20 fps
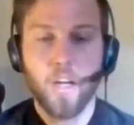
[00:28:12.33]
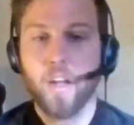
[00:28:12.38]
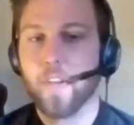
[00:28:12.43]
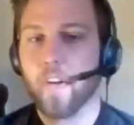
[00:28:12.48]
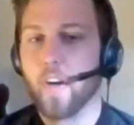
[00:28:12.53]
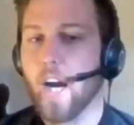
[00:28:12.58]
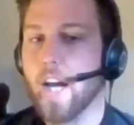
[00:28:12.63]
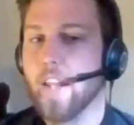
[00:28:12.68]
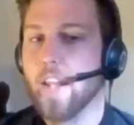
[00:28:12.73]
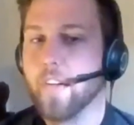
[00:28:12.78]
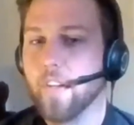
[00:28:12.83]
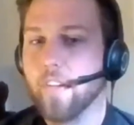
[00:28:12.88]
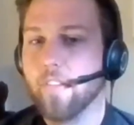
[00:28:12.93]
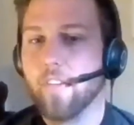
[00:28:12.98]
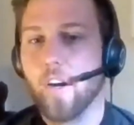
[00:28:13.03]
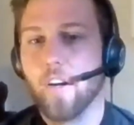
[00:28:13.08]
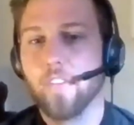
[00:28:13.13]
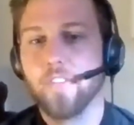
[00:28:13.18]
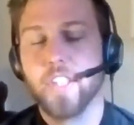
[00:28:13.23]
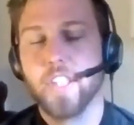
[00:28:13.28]
They're either
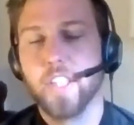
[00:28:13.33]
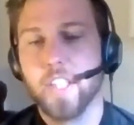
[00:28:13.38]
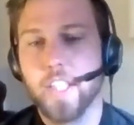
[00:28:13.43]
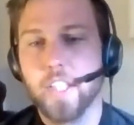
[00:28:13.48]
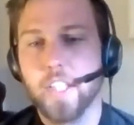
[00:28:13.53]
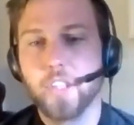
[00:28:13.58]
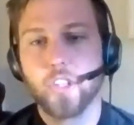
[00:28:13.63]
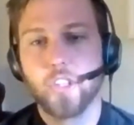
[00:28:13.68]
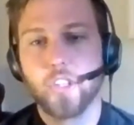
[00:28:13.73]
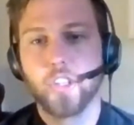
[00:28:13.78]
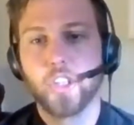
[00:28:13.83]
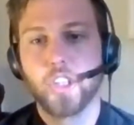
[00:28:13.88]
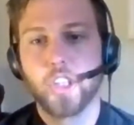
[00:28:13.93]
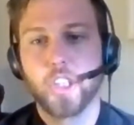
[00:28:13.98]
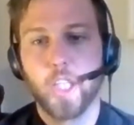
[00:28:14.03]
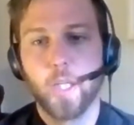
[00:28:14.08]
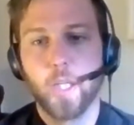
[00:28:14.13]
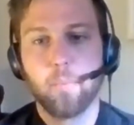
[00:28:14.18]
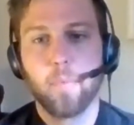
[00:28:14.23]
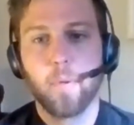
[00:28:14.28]
involved in an
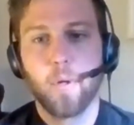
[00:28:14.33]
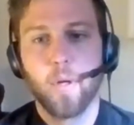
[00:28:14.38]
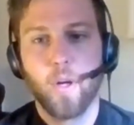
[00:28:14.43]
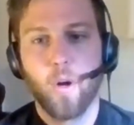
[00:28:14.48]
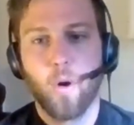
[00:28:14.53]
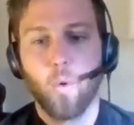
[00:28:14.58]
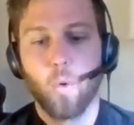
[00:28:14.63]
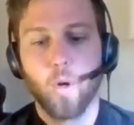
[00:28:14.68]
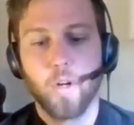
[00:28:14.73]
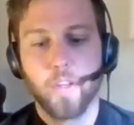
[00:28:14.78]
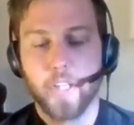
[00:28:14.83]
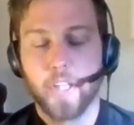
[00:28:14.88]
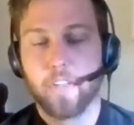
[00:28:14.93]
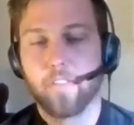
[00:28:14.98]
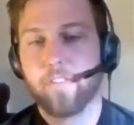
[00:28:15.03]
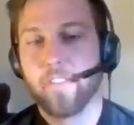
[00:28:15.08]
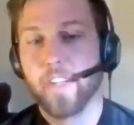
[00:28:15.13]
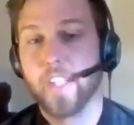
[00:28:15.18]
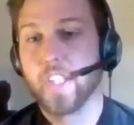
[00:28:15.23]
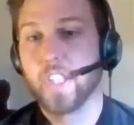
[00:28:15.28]
internship, or they're
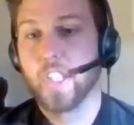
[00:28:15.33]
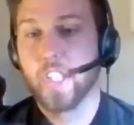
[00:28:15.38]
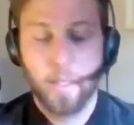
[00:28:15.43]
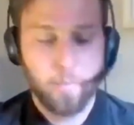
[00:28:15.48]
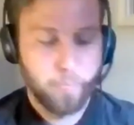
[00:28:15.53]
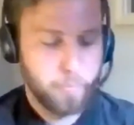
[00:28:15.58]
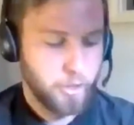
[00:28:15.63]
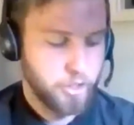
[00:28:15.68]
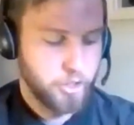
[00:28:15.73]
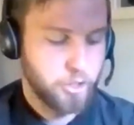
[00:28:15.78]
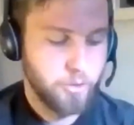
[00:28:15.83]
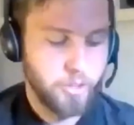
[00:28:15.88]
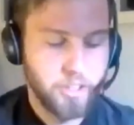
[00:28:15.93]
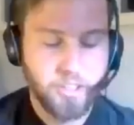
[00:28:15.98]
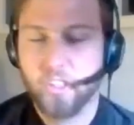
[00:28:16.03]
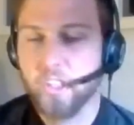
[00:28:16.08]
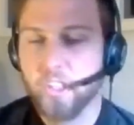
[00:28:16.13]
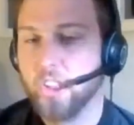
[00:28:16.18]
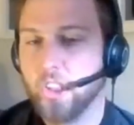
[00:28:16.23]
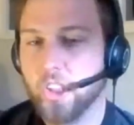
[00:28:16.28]
finishing up their
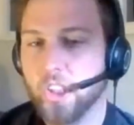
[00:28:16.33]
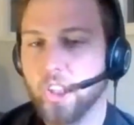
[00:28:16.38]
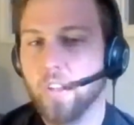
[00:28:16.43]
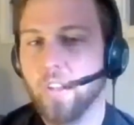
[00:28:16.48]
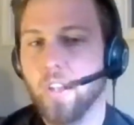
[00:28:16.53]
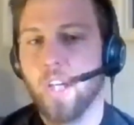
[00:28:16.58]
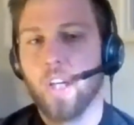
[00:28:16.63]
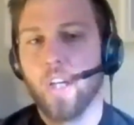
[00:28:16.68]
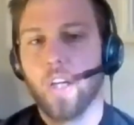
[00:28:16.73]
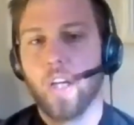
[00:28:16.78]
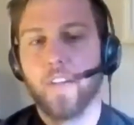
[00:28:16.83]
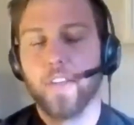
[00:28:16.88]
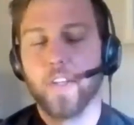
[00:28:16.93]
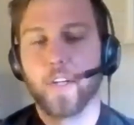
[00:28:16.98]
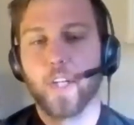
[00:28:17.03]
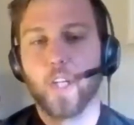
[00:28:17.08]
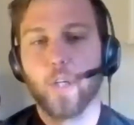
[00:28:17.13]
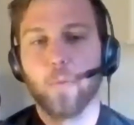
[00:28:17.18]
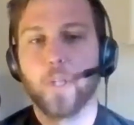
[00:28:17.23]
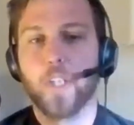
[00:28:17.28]
student teaching, and they're
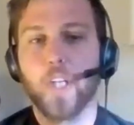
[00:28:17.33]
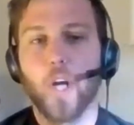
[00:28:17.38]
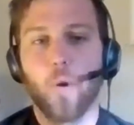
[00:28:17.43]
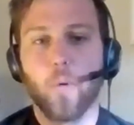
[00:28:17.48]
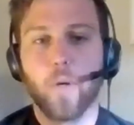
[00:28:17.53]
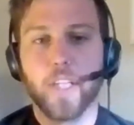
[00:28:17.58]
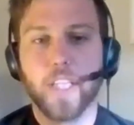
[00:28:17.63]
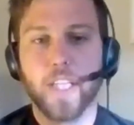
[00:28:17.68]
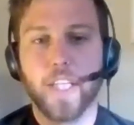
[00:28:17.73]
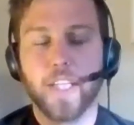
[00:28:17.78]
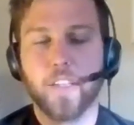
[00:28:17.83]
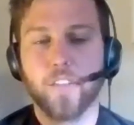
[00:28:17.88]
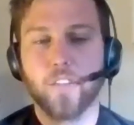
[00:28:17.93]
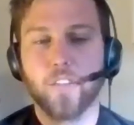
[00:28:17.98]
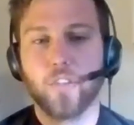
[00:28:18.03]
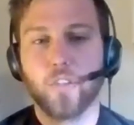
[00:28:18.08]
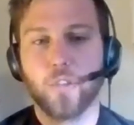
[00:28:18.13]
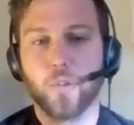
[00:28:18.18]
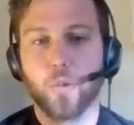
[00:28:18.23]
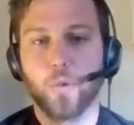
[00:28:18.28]
going to be going
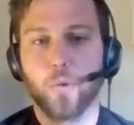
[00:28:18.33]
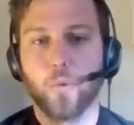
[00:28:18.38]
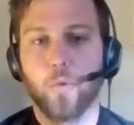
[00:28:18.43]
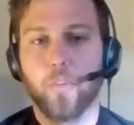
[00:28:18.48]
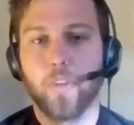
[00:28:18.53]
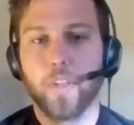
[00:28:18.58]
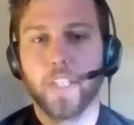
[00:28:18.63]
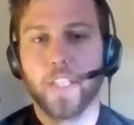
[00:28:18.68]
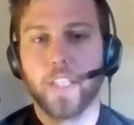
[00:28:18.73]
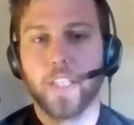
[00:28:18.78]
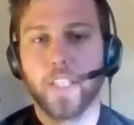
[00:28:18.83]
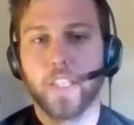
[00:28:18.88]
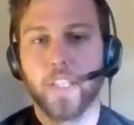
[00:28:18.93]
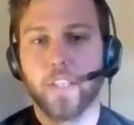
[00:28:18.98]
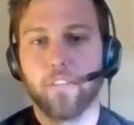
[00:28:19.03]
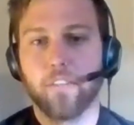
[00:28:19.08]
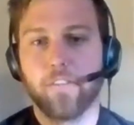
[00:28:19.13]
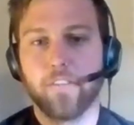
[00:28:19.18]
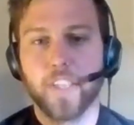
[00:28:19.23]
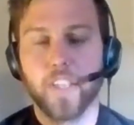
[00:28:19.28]
into
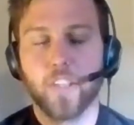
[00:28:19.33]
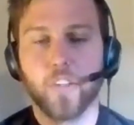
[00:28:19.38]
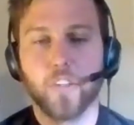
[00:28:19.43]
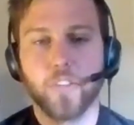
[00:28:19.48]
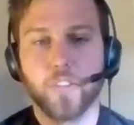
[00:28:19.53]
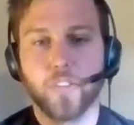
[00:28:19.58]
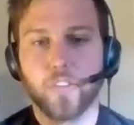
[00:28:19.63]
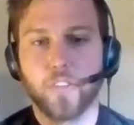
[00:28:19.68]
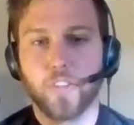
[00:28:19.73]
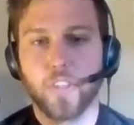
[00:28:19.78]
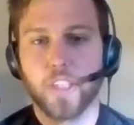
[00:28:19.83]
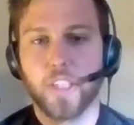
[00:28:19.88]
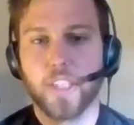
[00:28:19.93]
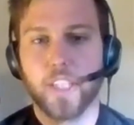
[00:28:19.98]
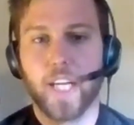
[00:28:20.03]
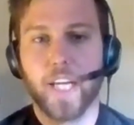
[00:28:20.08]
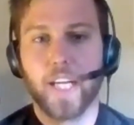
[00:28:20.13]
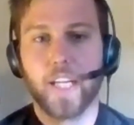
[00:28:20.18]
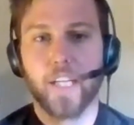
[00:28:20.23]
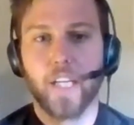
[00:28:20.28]
the field to
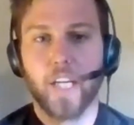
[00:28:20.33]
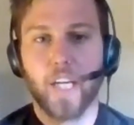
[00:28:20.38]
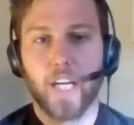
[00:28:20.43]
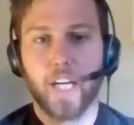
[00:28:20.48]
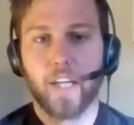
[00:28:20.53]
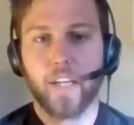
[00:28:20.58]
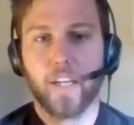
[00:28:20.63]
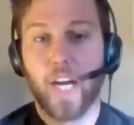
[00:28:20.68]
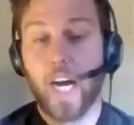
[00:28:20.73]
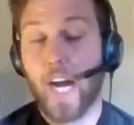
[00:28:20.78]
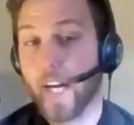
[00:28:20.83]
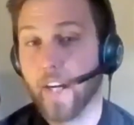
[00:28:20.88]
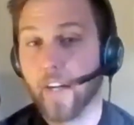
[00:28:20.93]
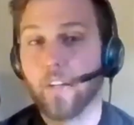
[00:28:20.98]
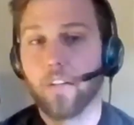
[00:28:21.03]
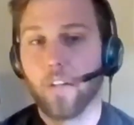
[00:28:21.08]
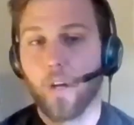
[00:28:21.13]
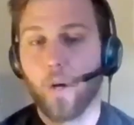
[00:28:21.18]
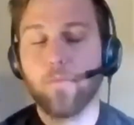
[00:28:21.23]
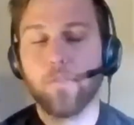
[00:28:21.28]
get
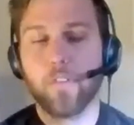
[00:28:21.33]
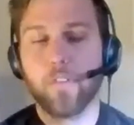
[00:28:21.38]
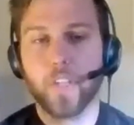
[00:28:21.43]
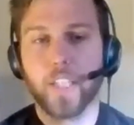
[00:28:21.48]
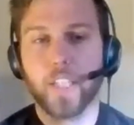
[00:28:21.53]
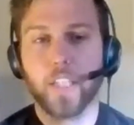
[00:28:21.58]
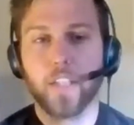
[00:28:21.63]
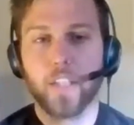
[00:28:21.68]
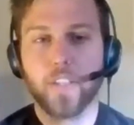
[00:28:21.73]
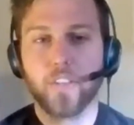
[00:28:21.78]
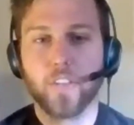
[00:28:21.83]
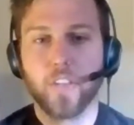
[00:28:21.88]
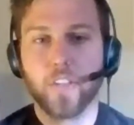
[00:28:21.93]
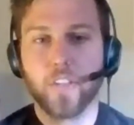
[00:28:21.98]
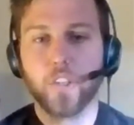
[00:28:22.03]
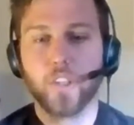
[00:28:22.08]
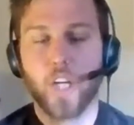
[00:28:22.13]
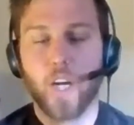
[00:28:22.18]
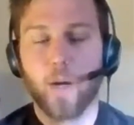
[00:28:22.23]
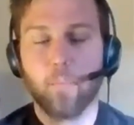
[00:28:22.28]
hired, hopefully, into
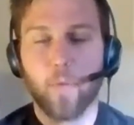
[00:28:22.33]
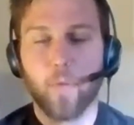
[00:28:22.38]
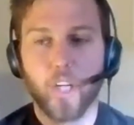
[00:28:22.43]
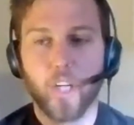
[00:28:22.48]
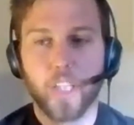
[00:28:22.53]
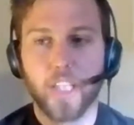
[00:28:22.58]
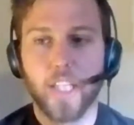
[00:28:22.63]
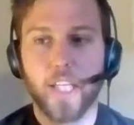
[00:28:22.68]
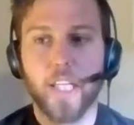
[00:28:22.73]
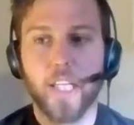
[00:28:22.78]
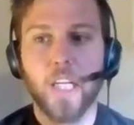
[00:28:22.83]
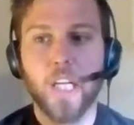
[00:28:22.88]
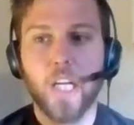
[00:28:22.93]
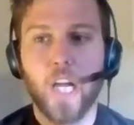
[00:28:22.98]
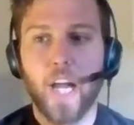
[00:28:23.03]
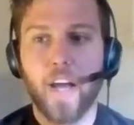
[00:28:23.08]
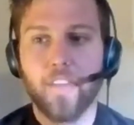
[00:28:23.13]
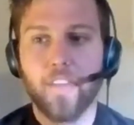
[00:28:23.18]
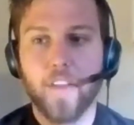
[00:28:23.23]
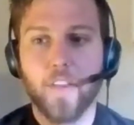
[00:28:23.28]
the job market,
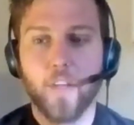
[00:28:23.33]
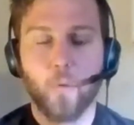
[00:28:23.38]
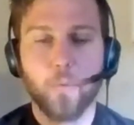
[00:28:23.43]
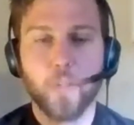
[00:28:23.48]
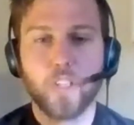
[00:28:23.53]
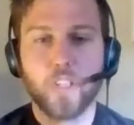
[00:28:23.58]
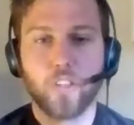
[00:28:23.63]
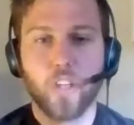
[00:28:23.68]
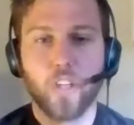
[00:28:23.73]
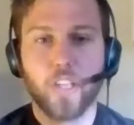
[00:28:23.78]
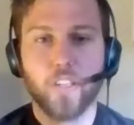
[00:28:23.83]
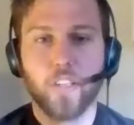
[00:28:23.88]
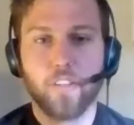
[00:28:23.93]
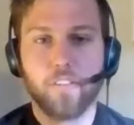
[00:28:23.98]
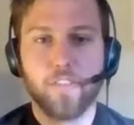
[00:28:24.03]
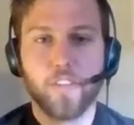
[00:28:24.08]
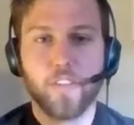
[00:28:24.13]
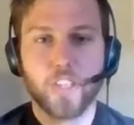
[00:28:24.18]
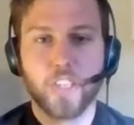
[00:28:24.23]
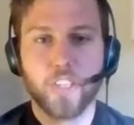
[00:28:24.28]
and then they'll be starting their
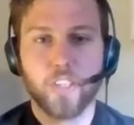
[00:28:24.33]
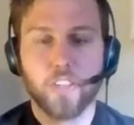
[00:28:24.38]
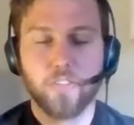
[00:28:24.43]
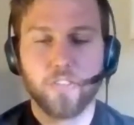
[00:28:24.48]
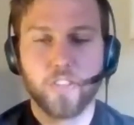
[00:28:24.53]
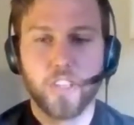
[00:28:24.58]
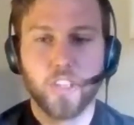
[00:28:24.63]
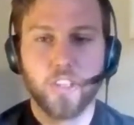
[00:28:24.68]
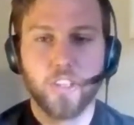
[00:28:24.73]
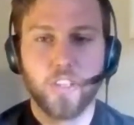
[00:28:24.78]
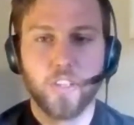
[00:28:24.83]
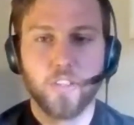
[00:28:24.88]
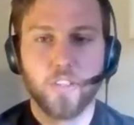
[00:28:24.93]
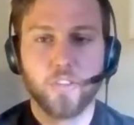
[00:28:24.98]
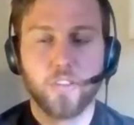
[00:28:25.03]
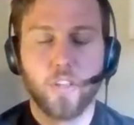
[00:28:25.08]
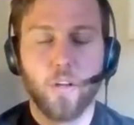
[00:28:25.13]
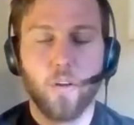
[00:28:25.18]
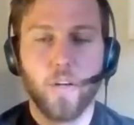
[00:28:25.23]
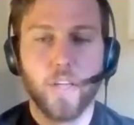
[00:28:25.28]
first year of teaching.
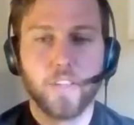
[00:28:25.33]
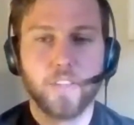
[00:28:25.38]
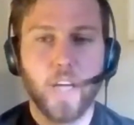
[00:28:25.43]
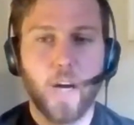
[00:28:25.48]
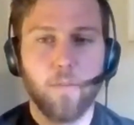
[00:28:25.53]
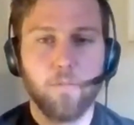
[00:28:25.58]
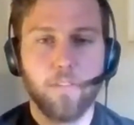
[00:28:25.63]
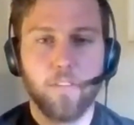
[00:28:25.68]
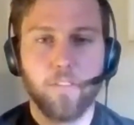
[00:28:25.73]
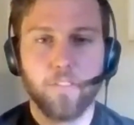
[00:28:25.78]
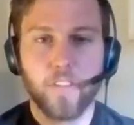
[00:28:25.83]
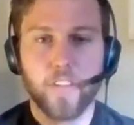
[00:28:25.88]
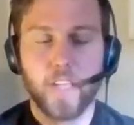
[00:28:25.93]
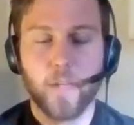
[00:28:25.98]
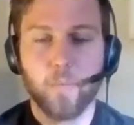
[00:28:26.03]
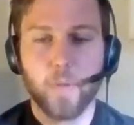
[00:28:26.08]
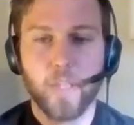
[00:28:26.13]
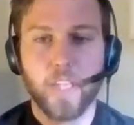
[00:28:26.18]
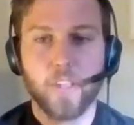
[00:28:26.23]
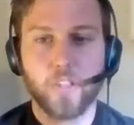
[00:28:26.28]
So it's helpful for
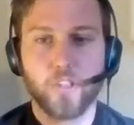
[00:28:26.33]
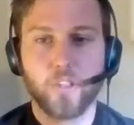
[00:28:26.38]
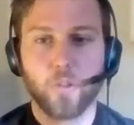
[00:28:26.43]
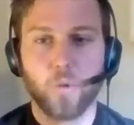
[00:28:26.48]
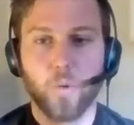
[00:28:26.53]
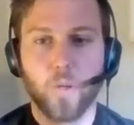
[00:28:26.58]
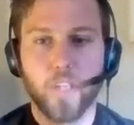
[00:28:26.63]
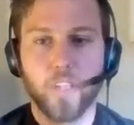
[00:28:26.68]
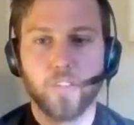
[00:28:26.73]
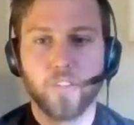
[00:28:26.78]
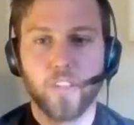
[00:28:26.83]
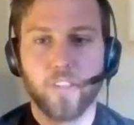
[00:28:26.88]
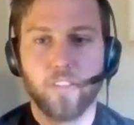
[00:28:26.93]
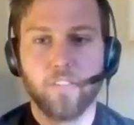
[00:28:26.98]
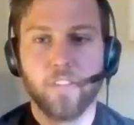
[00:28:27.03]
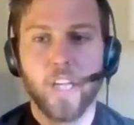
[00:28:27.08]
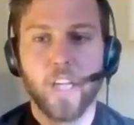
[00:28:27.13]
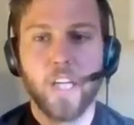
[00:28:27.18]
them to hear stories of